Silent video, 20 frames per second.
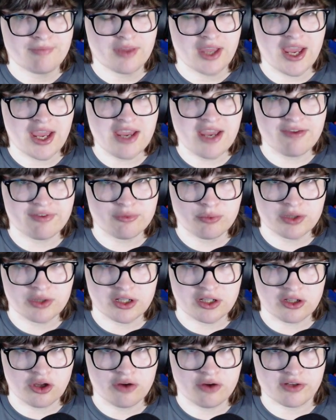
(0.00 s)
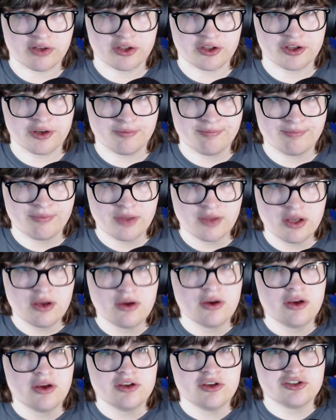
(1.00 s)
even with a low volume.
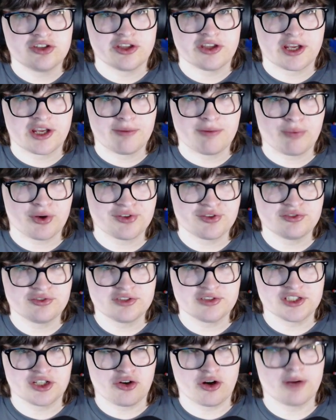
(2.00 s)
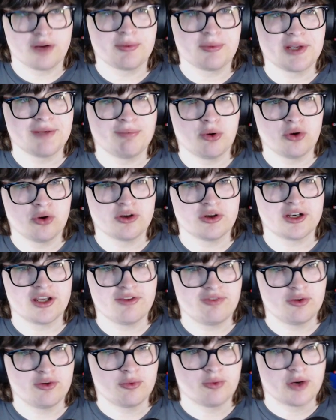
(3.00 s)
So the compressor is incredibly important
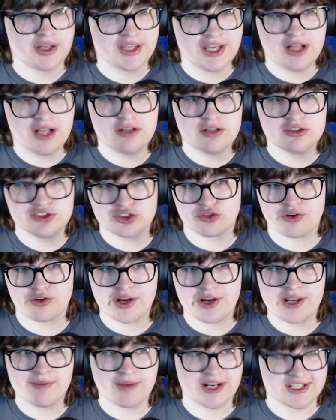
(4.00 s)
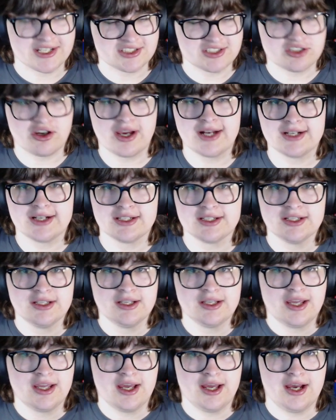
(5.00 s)
if you want to yell, scream, get excited,
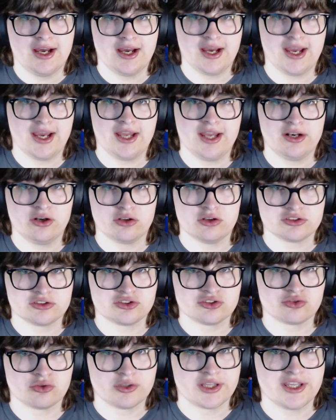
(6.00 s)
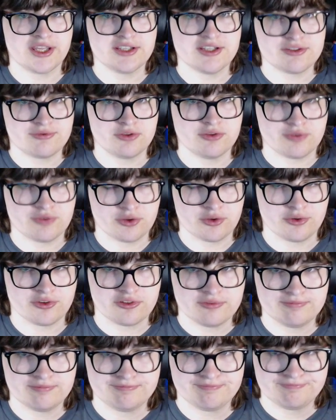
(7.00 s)
and not destroy the ears of your
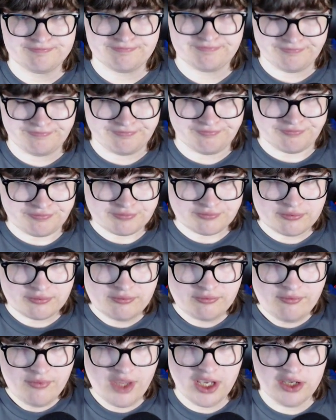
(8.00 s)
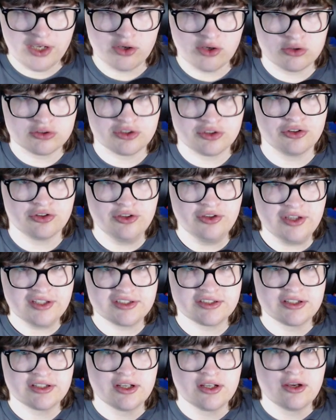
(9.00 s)
viewers. In order to do this,